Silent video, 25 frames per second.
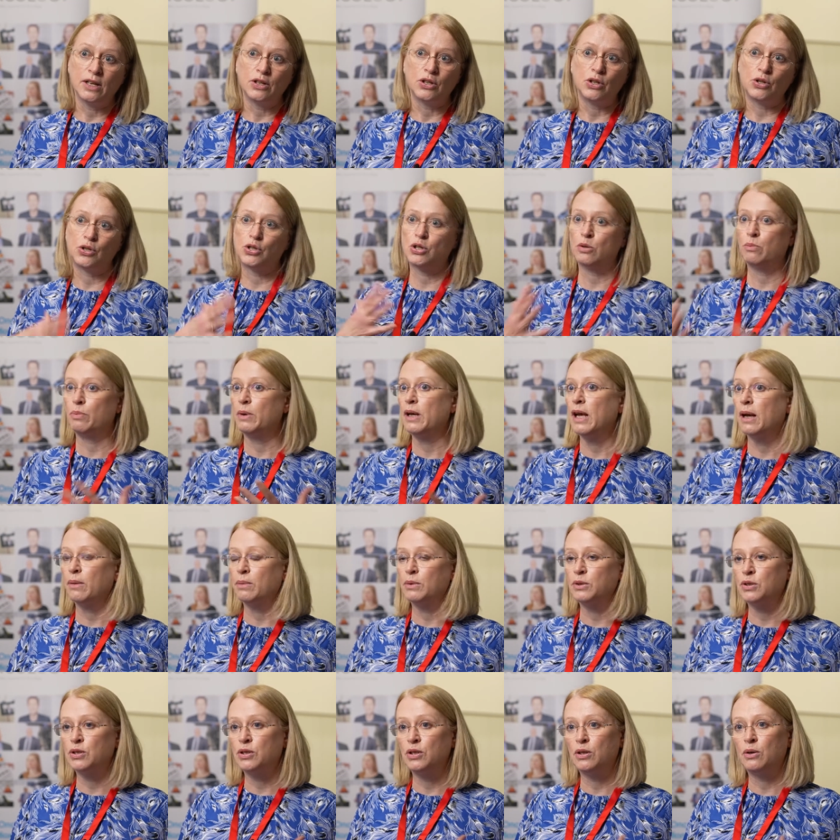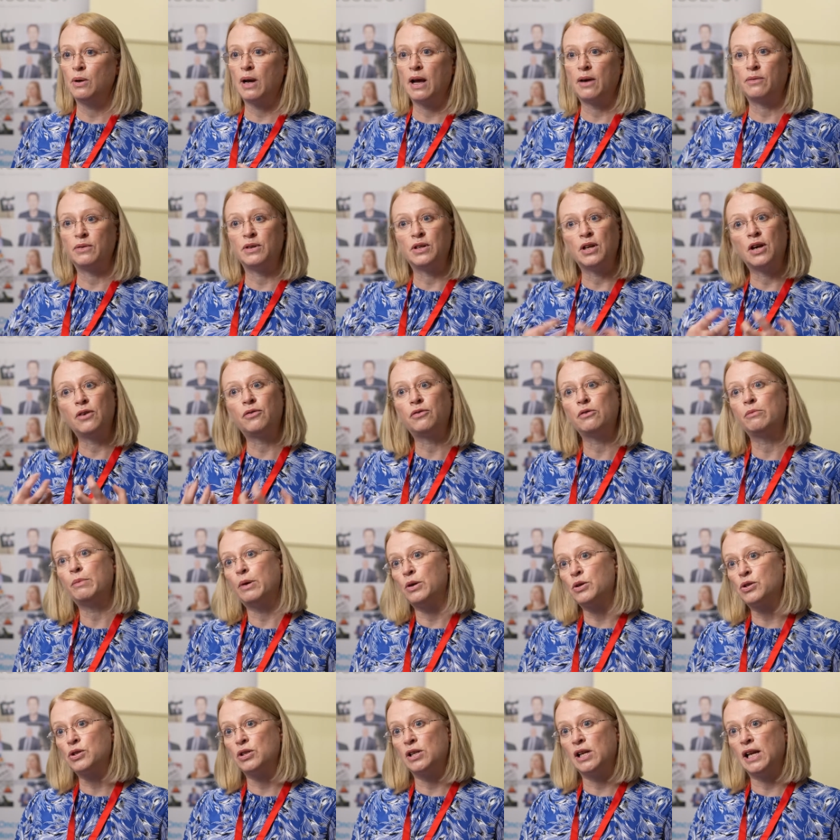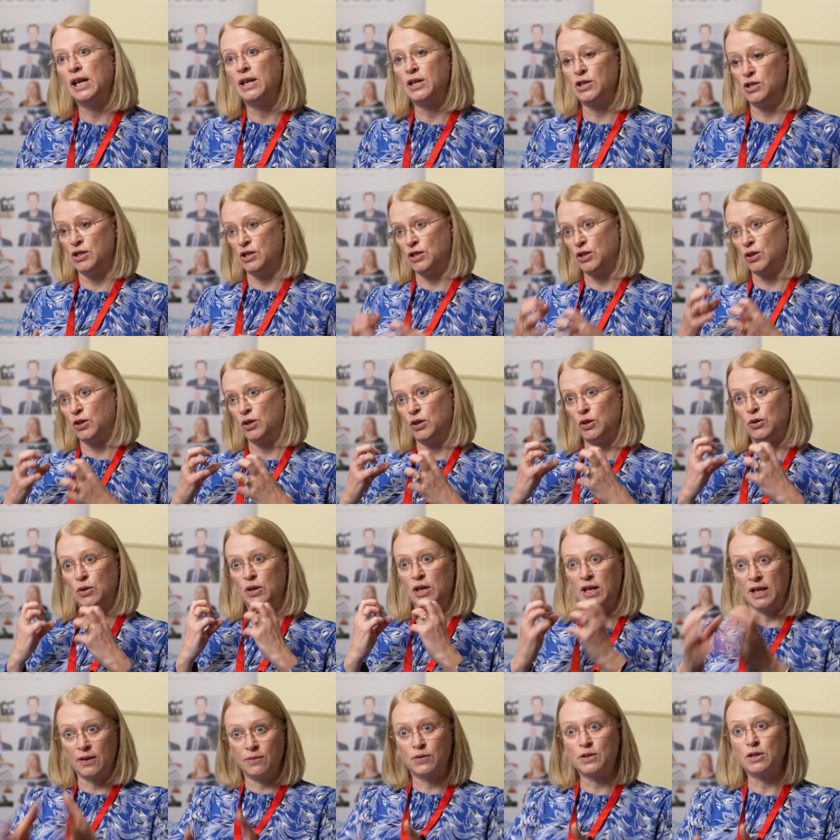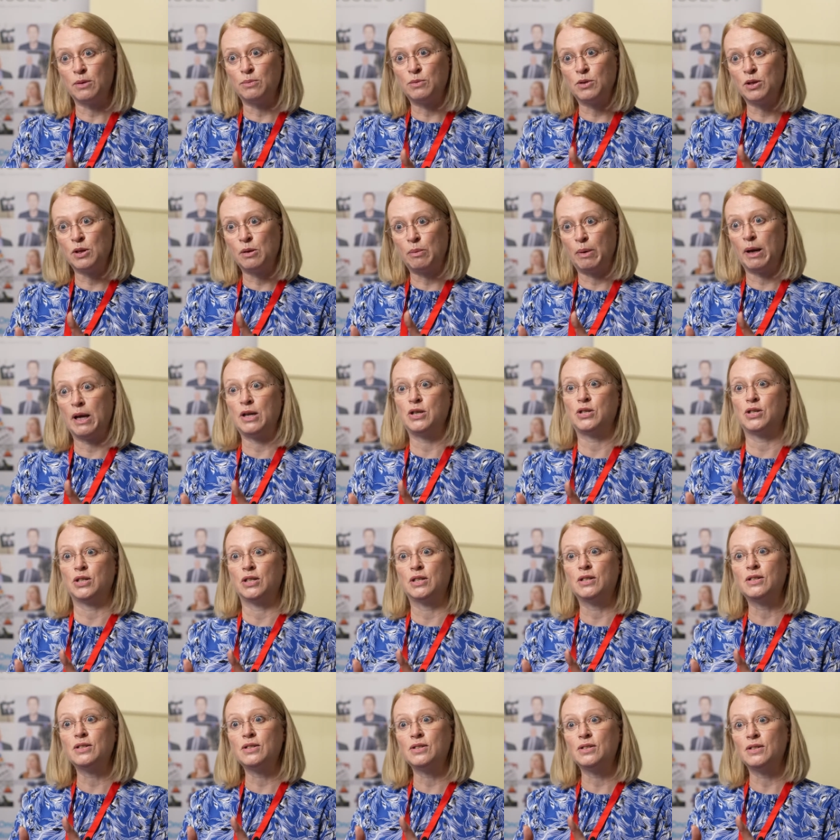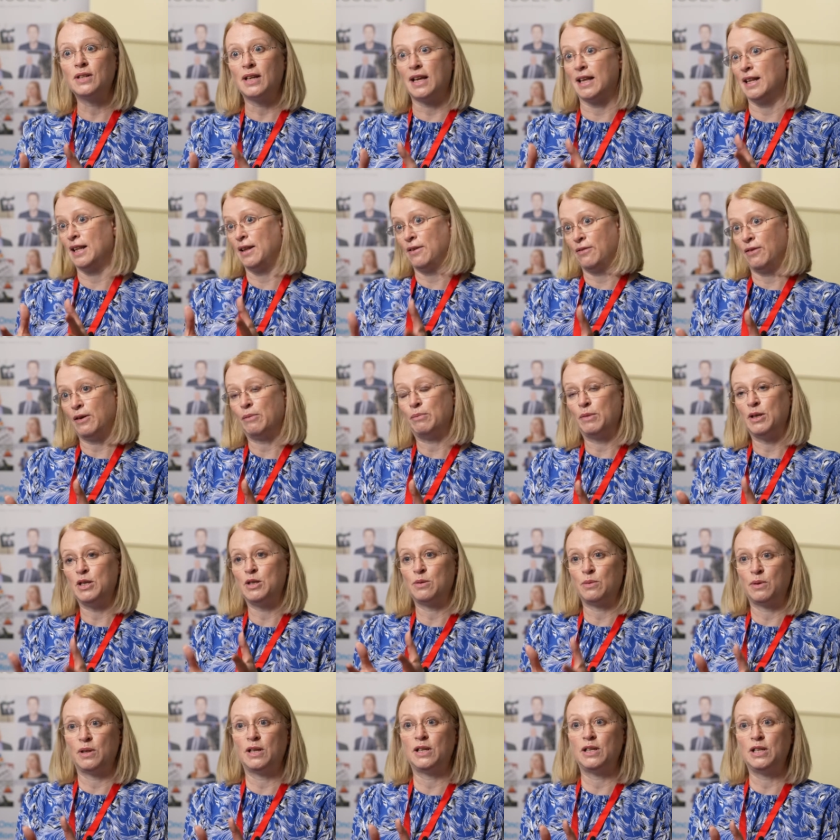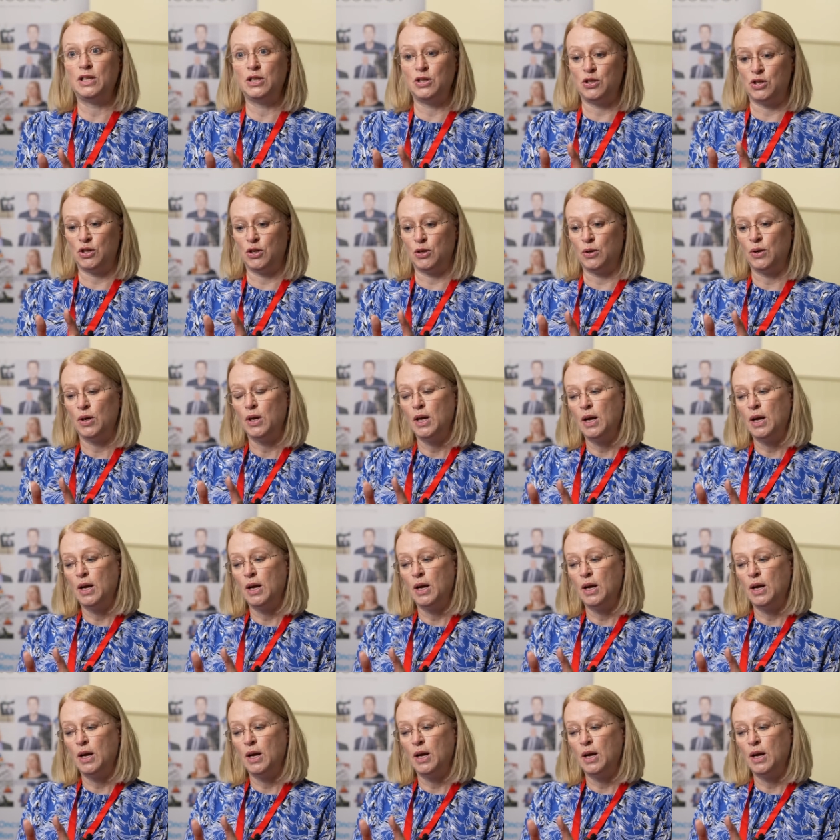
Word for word: you should be able to have enough emotional energy so that you can give some to the patients and their families when they need you,